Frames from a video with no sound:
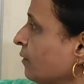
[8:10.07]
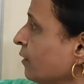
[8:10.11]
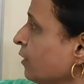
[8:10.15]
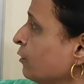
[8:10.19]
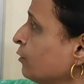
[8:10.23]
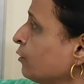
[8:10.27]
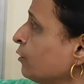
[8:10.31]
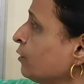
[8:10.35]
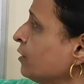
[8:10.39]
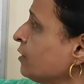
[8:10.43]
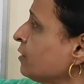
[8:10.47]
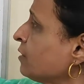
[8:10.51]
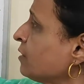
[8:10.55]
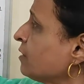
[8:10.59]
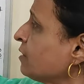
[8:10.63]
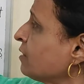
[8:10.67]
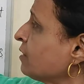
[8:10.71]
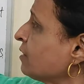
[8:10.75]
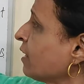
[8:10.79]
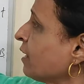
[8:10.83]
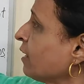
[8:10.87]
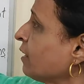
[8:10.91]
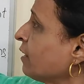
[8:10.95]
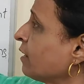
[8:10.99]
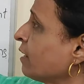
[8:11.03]
So this is
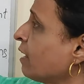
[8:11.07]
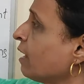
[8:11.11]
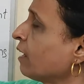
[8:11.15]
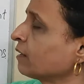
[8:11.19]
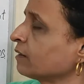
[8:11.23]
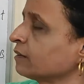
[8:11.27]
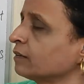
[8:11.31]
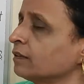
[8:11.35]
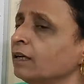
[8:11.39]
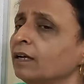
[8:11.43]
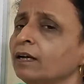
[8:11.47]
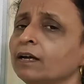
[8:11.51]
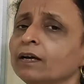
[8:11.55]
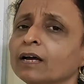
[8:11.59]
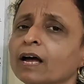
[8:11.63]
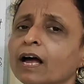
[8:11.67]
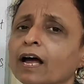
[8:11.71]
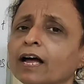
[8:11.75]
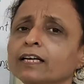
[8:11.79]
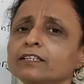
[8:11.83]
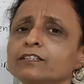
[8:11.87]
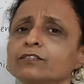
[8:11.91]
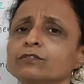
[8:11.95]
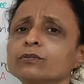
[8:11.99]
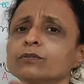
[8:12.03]
the tongue.
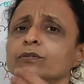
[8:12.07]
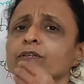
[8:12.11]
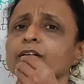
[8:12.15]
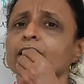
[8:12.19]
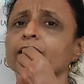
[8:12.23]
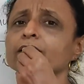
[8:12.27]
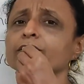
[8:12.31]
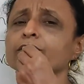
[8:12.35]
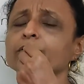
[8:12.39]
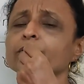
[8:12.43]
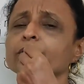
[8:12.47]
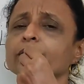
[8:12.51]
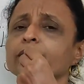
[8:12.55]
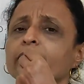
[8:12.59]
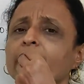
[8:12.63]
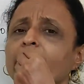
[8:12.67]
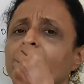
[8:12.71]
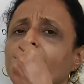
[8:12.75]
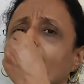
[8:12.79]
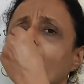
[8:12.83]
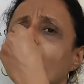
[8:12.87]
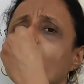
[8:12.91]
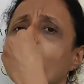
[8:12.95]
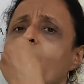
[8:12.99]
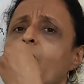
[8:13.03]
As soon as you
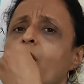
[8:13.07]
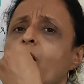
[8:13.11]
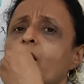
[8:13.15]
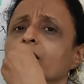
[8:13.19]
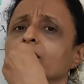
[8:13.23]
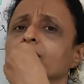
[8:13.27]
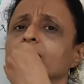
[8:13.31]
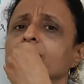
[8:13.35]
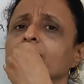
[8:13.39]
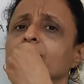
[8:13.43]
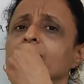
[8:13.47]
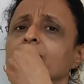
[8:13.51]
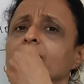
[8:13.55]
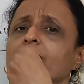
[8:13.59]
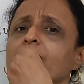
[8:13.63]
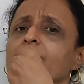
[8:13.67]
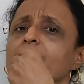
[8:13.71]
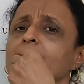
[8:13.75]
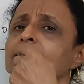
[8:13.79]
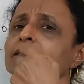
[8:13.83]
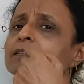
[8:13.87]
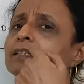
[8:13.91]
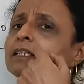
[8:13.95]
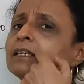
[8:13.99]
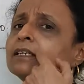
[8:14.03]
take on the
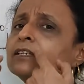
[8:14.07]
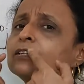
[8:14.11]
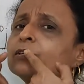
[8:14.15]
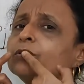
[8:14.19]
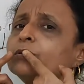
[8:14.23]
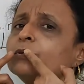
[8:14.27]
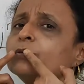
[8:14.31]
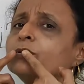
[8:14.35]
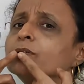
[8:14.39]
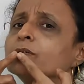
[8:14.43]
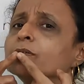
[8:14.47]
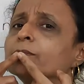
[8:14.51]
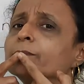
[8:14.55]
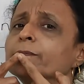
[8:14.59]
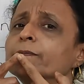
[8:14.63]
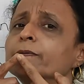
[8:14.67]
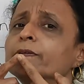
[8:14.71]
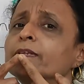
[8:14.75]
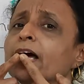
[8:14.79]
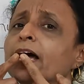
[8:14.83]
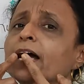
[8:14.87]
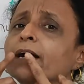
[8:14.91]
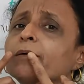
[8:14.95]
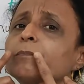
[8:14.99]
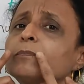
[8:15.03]
tongue,
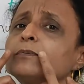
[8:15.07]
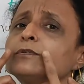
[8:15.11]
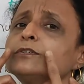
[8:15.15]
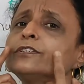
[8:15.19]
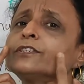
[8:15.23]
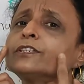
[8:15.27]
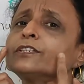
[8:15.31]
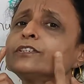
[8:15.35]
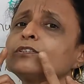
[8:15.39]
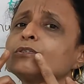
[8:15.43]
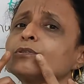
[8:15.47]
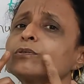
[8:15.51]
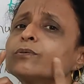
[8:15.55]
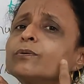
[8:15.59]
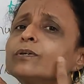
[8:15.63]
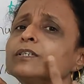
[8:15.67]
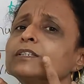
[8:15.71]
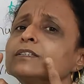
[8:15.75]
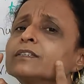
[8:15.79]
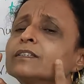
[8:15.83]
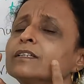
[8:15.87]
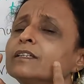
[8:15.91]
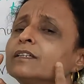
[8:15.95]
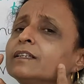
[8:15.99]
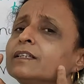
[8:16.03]
that pushes
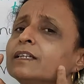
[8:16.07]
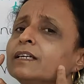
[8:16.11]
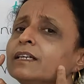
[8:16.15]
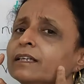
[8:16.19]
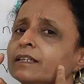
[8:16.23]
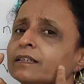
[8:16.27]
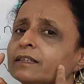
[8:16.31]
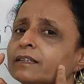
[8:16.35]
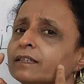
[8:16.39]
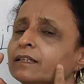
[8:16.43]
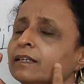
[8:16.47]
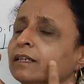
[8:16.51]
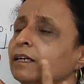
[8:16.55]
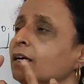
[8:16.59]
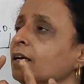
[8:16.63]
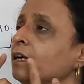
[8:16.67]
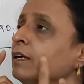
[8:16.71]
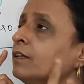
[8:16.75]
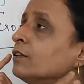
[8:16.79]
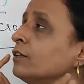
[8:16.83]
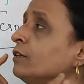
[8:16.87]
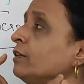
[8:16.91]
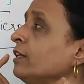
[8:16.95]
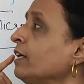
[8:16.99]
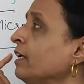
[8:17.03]
towards the
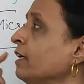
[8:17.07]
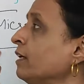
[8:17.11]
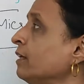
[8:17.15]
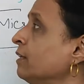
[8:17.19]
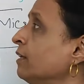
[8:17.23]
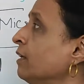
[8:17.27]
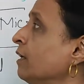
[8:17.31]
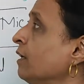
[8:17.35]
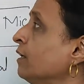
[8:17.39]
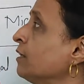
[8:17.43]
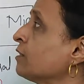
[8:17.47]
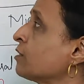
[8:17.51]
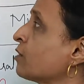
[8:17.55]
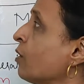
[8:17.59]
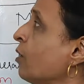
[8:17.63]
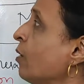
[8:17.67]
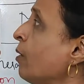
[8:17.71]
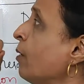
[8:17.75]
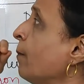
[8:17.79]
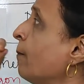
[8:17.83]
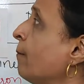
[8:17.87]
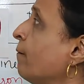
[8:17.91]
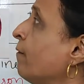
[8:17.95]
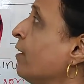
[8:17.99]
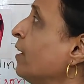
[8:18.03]
teeth.
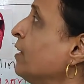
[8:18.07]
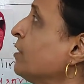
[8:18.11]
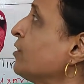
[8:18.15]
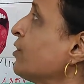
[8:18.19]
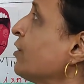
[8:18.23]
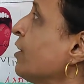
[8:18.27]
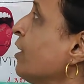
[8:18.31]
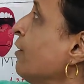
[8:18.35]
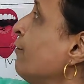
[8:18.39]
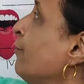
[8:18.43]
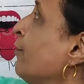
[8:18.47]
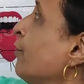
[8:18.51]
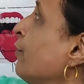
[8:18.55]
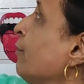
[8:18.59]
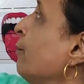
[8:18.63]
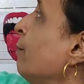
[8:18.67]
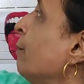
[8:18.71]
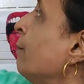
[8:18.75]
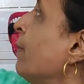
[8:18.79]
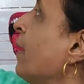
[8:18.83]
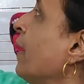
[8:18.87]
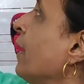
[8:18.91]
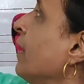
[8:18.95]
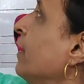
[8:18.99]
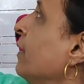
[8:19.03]
So first you have to
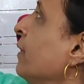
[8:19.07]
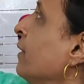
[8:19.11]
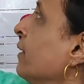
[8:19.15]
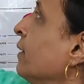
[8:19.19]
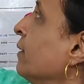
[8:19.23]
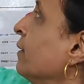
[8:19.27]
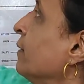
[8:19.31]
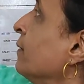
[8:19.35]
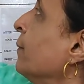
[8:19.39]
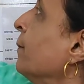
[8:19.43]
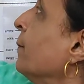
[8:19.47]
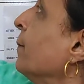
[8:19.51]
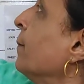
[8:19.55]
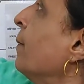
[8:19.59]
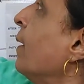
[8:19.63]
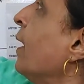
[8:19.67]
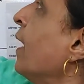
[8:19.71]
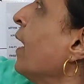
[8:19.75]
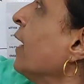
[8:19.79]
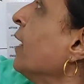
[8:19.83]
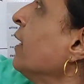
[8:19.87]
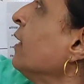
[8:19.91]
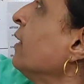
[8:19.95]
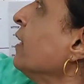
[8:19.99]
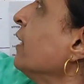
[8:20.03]
bite it.
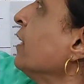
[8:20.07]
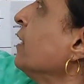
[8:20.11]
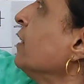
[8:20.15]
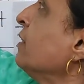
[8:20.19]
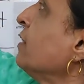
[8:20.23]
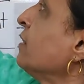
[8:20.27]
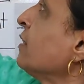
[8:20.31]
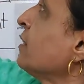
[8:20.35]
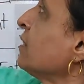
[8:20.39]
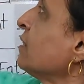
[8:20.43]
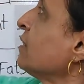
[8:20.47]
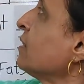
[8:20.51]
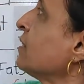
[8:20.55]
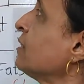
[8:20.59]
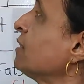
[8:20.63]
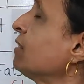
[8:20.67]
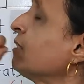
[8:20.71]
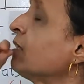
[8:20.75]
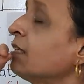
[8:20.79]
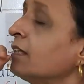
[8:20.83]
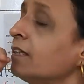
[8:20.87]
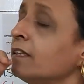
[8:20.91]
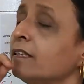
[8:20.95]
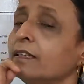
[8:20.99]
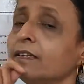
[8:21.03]
Bite,
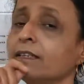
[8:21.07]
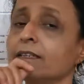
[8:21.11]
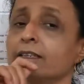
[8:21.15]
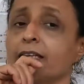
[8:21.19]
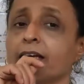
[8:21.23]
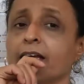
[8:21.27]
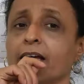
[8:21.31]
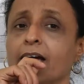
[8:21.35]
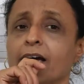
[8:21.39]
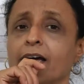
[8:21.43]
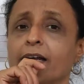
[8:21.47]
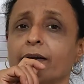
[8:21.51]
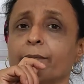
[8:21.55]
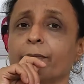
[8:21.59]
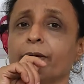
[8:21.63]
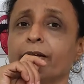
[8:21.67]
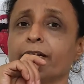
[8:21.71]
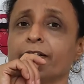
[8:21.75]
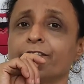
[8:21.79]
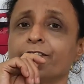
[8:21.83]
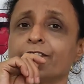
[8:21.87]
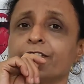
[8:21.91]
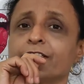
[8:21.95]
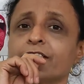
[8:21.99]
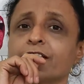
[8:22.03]
incisor, they are
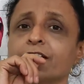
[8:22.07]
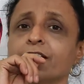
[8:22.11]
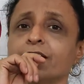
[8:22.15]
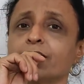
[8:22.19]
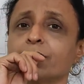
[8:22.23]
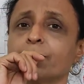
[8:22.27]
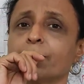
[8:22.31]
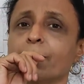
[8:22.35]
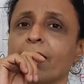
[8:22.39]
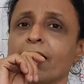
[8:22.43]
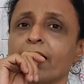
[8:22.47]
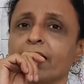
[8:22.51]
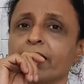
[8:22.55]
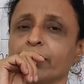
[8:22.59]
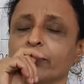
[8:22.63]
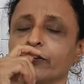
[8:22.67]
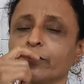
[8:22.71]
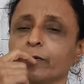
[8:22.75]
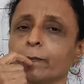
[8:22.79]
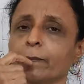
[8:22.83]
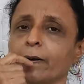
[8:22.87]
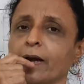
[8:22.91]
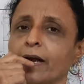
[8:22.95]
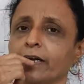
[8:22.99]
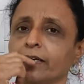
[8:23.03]
beneficial in biting.
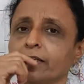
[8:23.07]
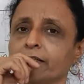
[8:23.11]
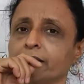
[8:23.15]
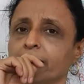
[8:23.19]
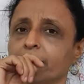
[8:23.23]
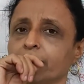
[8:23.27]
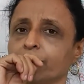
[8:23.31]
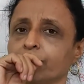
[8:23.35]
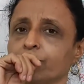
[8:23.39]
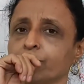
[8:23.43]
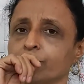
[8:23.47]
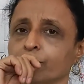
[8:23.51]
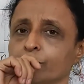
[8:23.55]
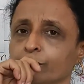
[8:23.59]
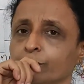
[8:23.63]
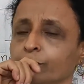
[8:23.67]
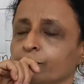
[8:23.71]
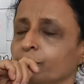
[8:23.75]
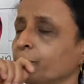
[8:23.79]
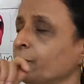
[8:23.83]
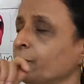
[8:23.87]
You bite that food.